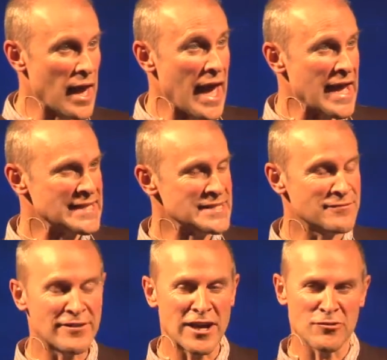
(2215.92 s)

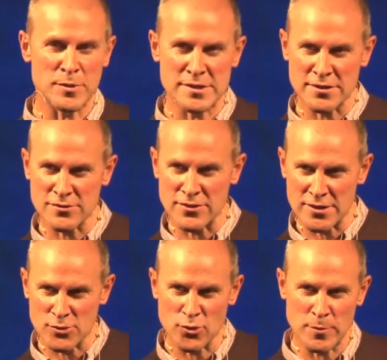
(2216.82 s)
85% of
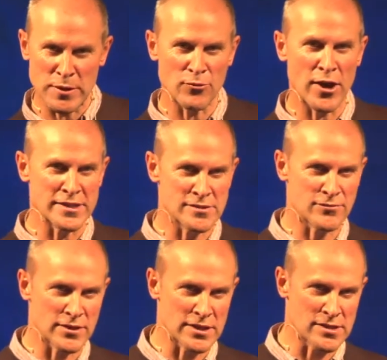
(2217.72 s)
that's already been raised
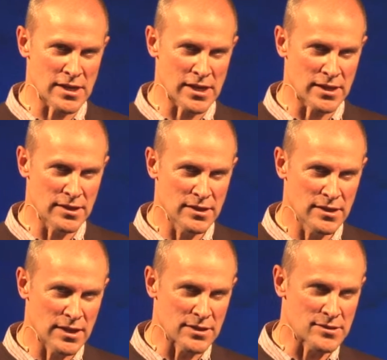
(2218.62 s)
for this year.
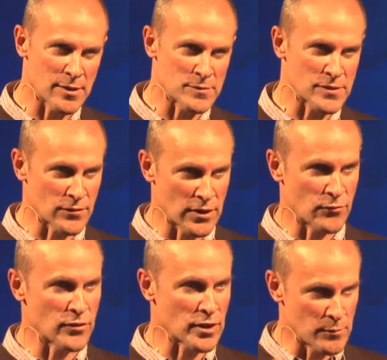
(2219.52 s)
In terms of, you know,
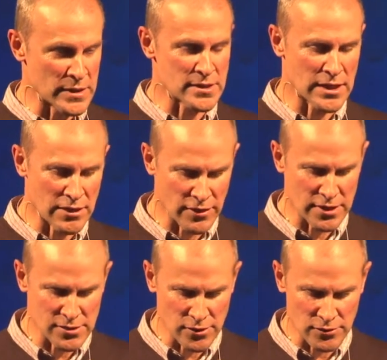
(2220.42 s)
for committed giving
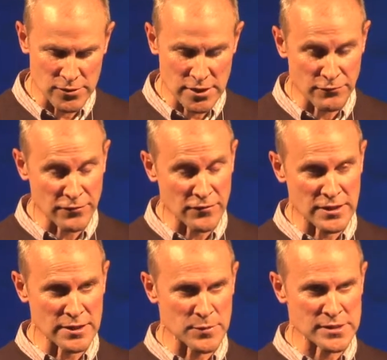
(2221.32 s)
and so on. So
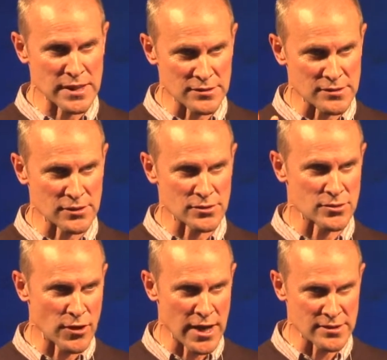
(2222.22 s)
15% still to
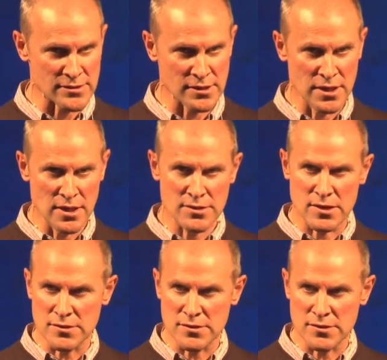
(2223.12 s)
raise. So